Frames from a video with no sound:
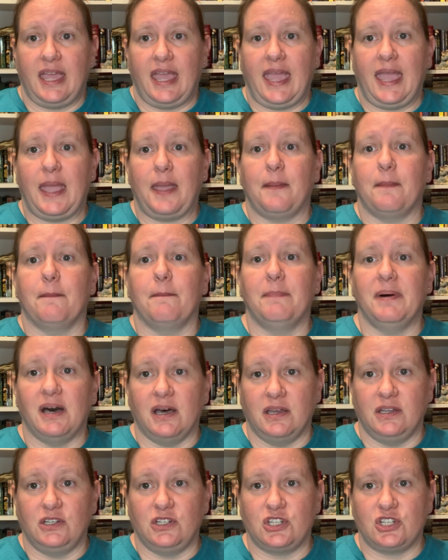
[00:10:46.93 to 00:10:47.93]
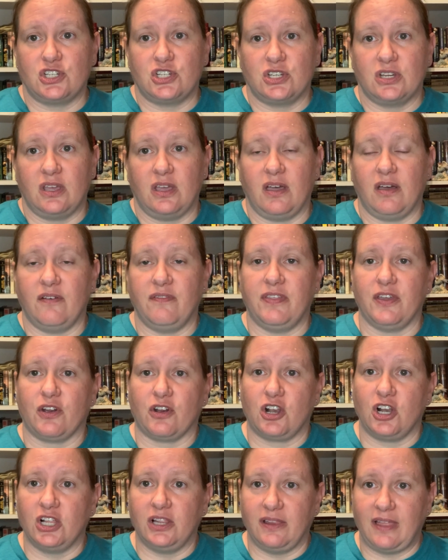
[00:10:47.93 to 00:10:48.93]
a bunch of their
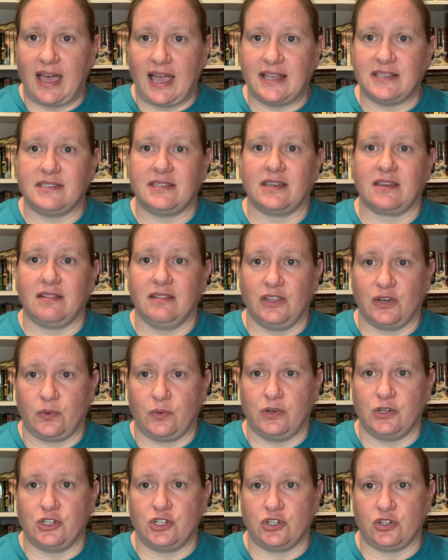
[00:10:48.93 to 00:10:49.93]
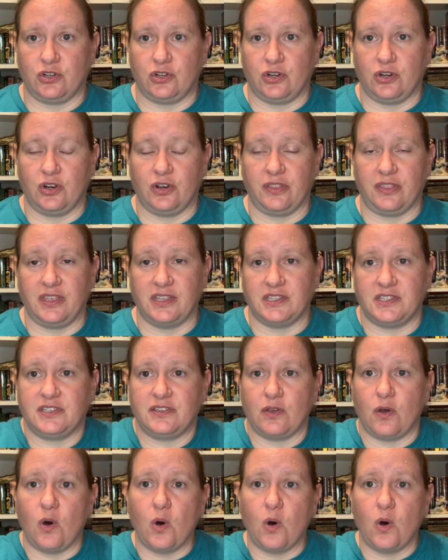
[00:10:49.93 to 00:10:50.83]
classic literature that's